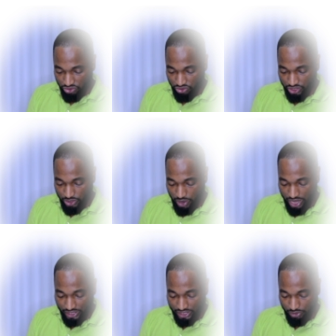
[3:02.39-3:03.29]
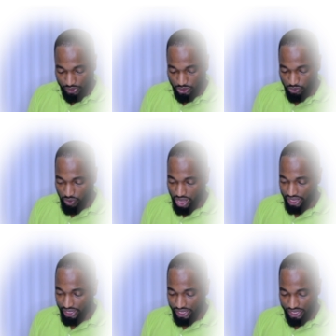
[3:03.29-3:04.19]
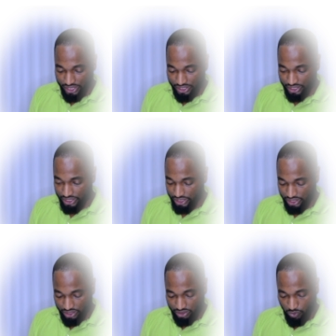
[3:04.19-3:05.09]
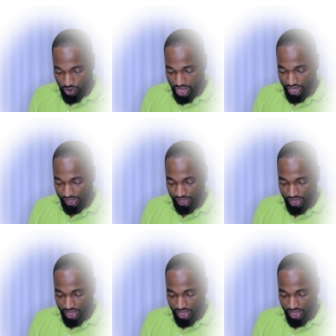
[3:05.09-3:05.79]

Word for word: 3y take away 2y is y.